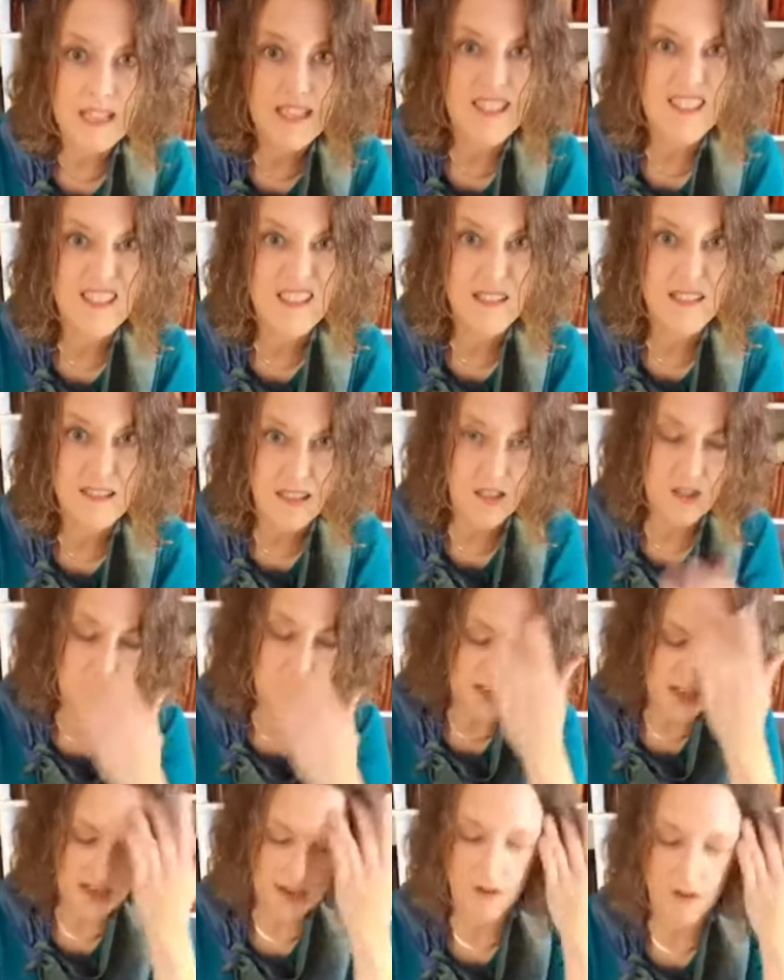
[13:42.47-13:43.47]
to stitch
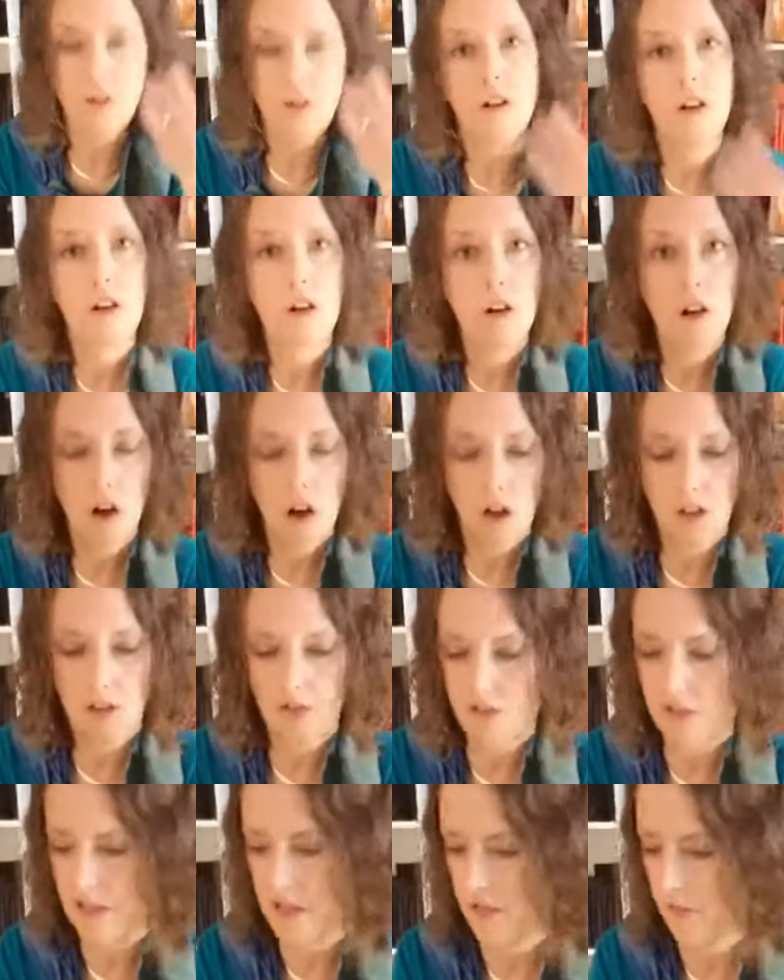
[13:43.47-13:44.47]
down all of
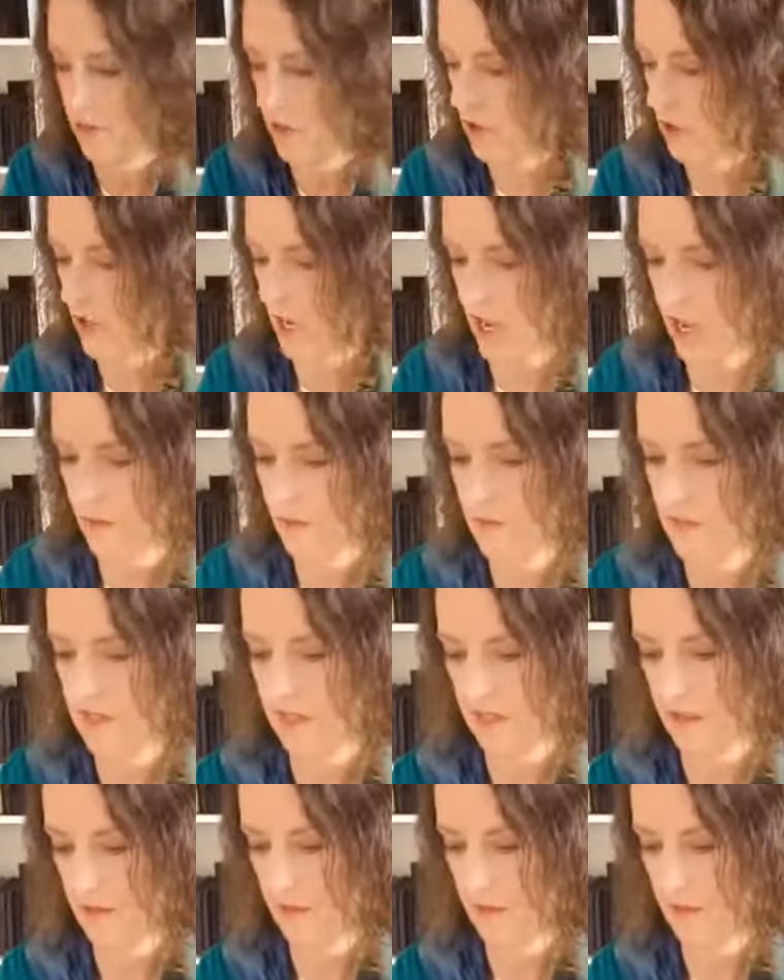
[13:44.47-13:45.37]
the different shapes.